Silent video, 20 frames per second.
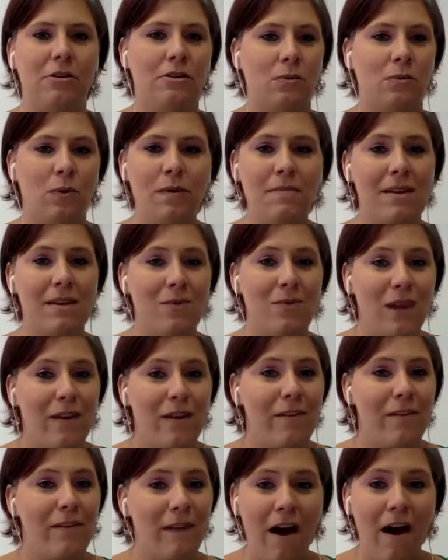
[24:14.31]
As women, we
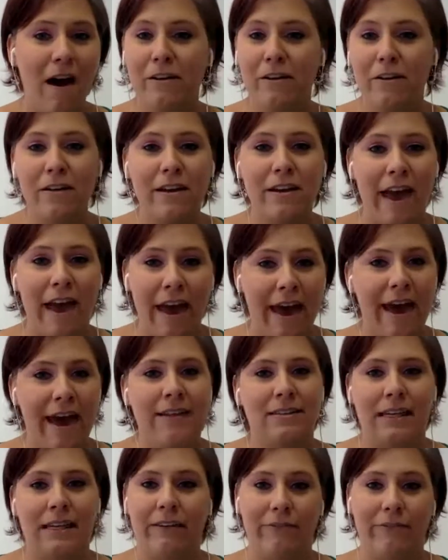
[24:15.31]
are not good at
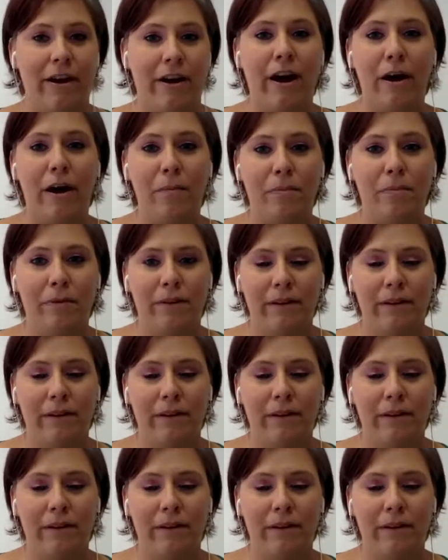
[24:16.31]
asking for help.